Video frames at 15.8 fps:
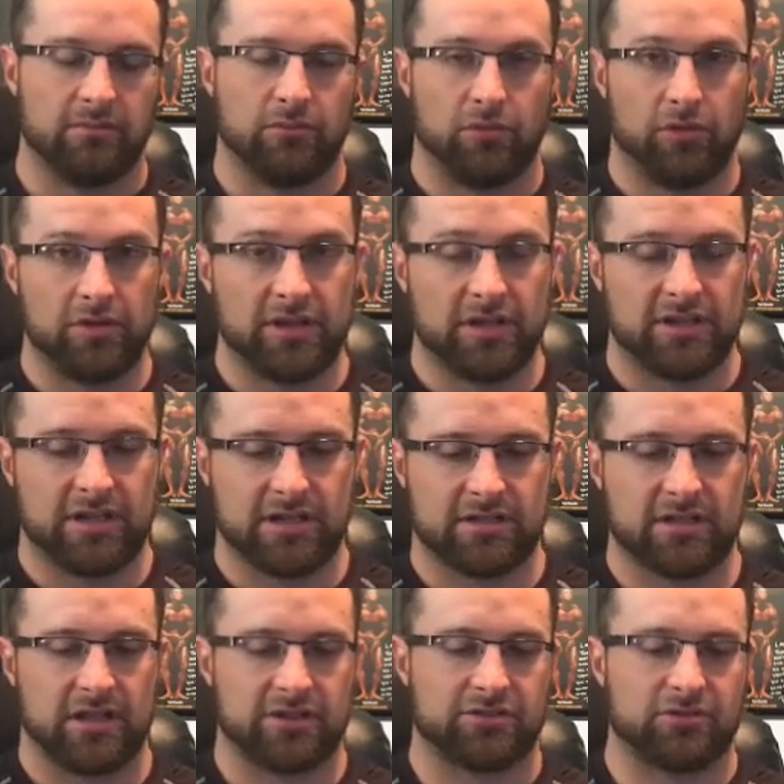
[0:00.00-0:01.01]
more than
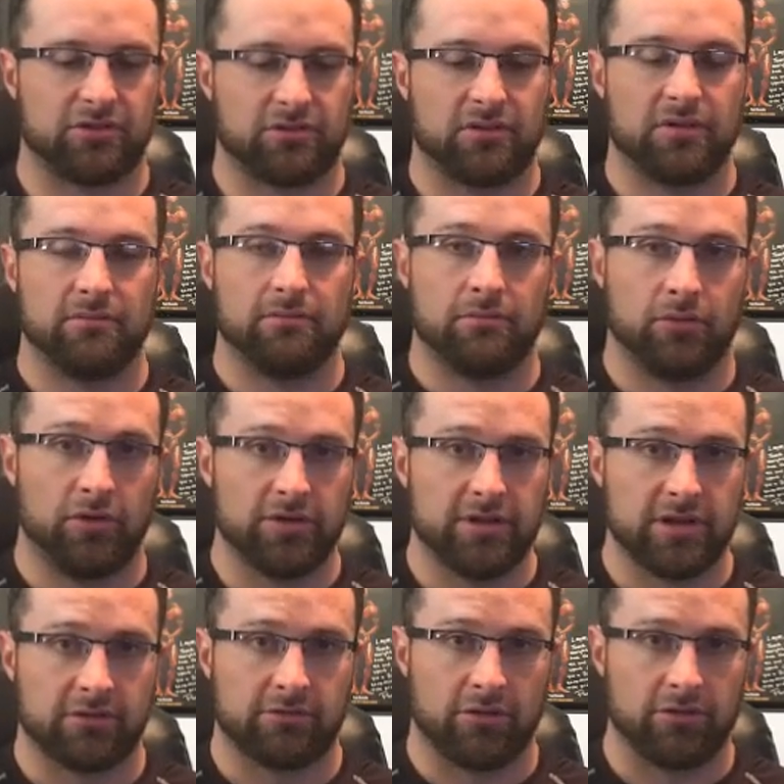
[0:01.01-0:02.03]
testosterone, more
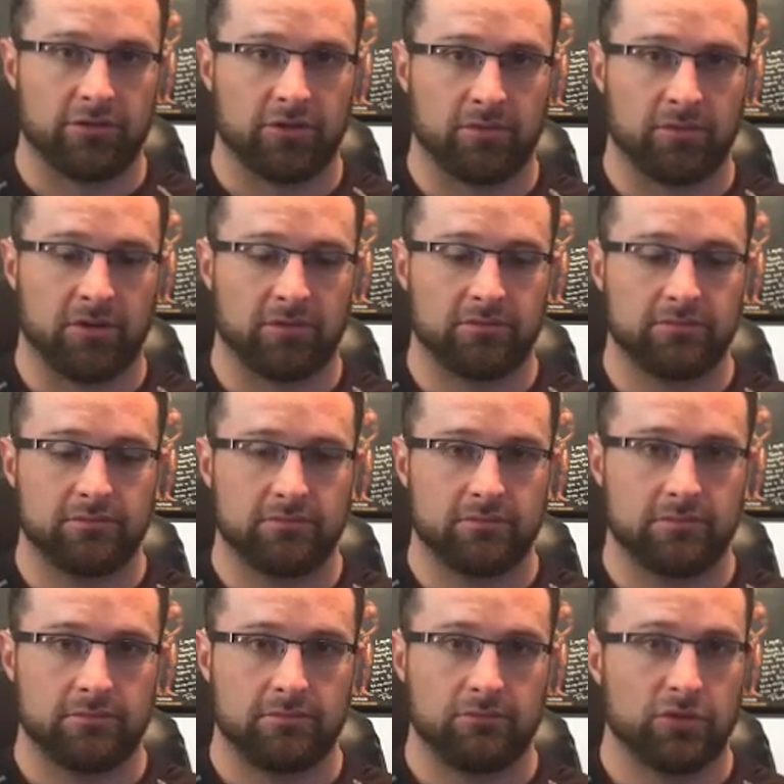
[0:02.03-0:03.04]
than growth hormone,
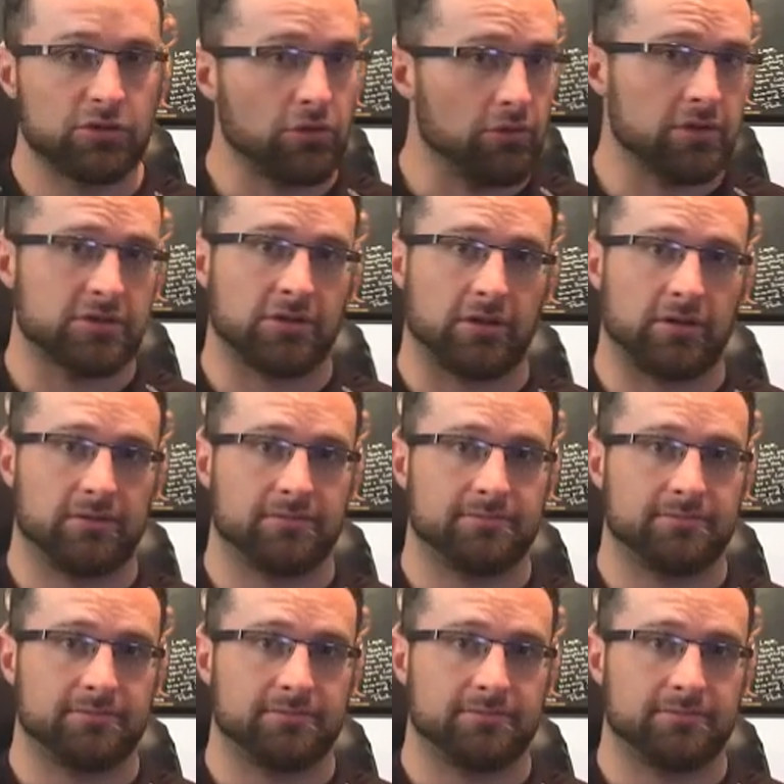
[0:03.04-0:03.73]
was cortisol.